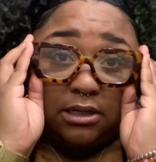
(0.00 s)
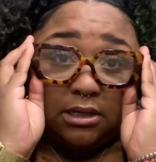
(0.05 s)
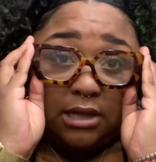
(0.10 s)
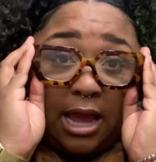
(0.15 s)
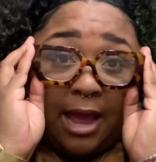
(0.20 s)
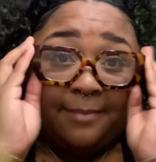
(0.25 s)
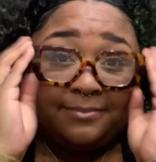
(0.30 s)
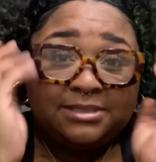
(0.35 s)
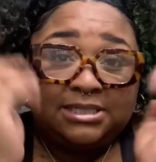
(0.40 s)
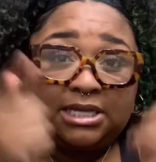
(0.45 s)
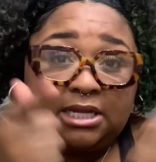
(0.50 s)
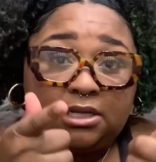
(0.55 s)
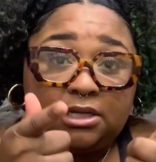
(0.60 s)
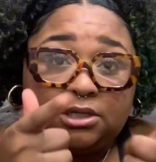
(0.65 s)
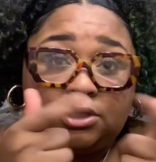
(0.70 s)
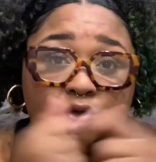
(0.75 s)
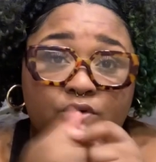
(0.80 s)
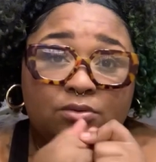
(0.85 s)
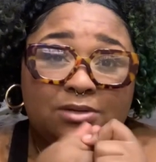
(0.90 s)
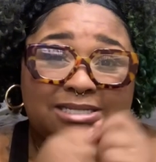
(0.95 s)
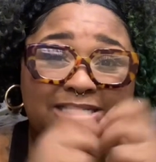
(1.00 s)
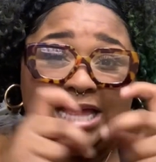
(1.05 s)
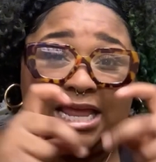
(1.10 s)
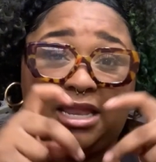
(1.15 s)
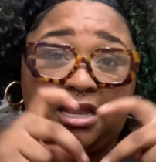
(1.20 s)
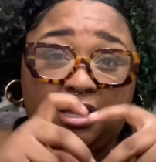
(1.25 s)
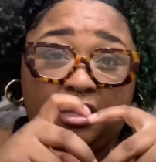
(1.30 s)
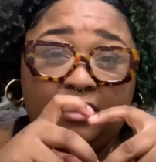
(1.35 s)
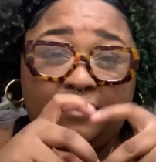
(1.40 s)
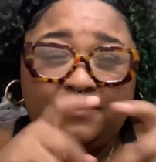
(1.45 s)
I'm telling you, because I
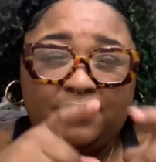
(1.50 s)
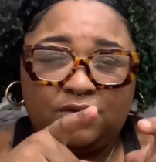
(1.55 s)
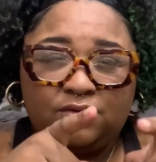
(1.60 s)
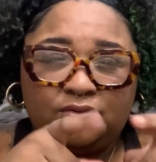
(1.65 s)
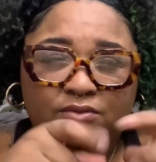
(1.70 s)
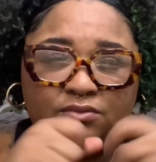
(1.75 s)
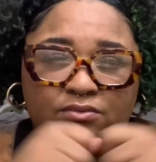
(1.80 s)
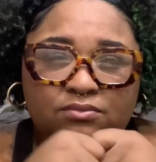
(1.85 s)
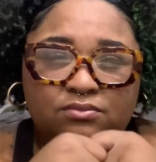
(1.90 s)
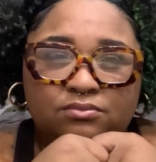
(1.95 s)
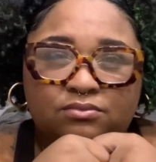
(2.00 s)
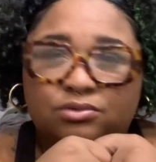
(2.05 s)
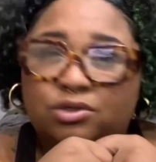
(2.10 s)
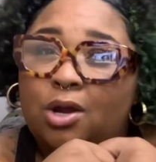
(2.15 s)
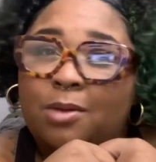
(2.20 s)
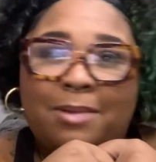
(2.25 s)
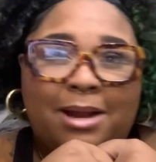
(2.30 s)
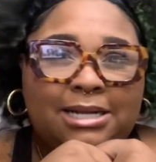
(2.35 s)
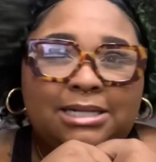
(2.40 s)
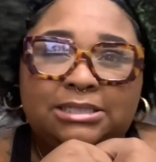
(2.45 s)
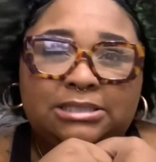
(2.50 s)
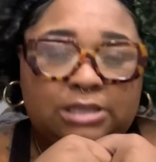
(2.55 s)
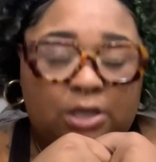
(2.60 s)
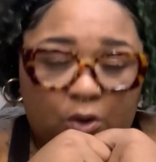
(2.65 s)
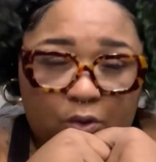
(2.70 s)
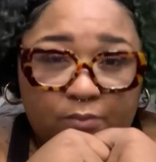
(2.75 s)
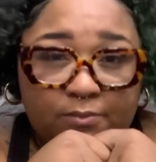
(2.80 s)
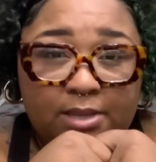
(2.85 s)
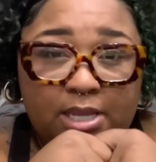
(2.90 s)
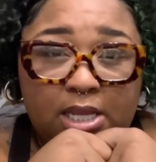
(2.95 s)
love you. Nobody
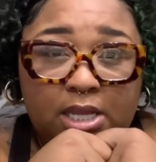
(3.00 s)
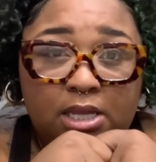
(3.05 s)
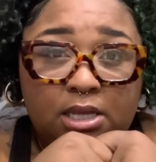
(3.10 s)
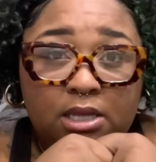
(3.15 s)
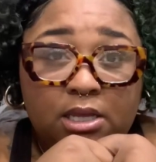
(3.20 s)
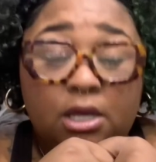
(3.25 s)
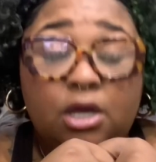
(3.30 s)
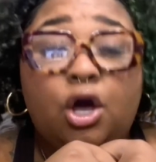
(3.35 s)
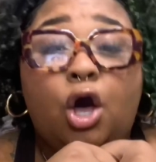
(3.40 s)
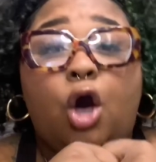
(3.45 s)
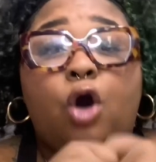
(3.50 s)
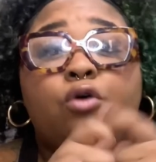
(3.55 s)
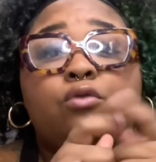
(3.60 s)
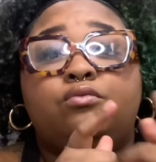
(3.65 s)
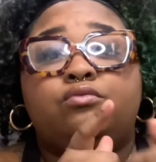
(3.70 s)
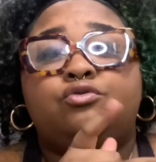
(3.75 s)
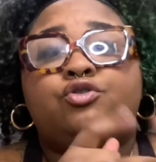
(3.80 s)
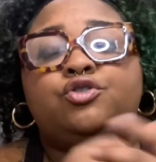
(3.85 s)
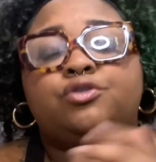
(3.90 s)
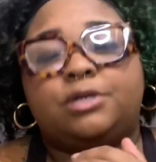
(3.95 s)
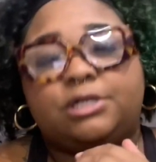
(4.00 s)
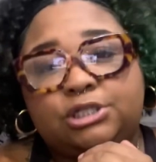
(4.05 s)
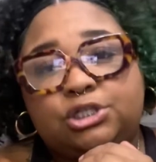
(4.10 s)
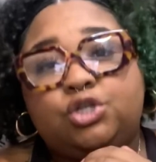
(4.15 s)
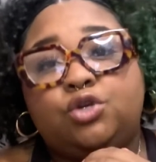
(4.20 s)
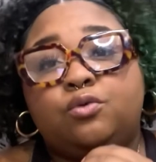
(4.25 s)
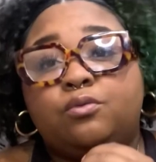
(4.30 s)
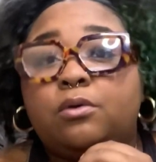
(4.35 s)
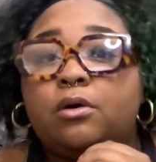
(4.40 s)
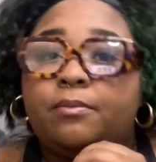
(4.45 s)
told me. Oh, trust
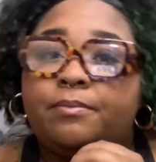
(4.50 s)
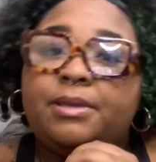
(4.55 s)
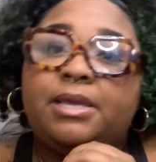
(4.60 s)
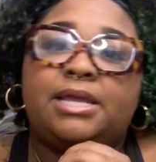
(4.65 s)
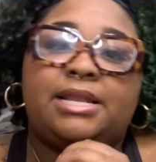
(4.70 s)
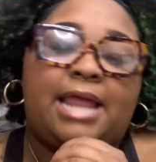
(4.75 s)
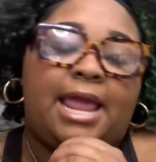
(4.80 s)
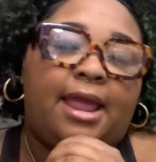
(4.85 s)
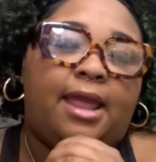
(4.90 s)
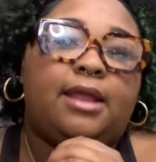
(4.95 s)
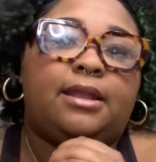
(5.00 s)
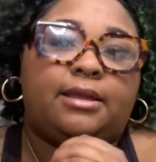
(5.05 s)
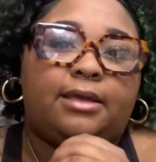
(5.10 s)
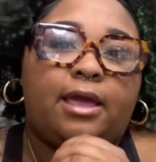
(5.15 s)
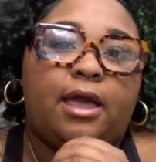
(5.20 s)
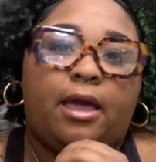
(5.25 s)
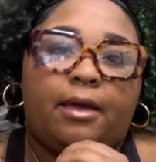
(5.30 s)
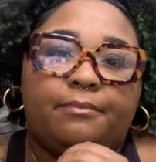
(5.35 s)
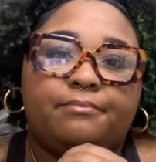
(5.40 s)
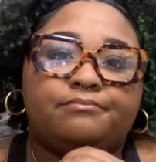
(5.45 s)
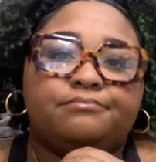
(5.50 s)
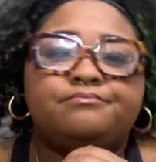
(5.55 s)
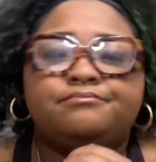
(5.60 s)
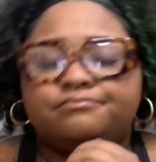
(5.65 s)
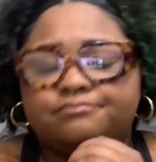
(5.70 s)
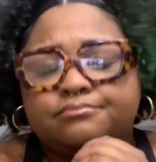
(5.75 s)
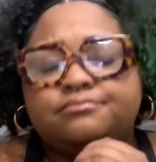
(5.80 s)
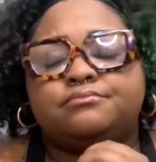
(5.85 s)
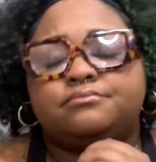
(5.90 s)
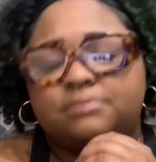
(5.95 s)
you will be in that handicap.
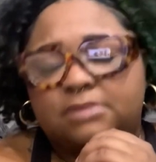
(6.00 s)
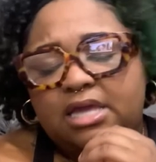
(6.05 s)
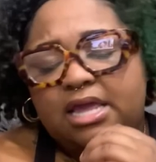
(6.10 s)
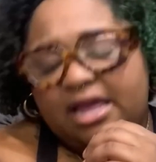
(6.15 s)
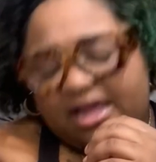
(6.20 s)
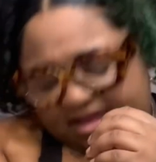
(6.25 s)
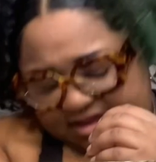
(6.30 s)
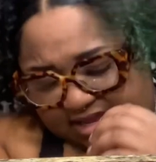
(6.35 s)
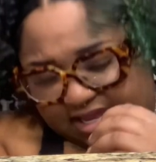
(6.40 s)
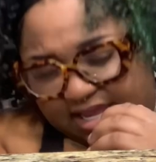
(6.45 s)
Yeah.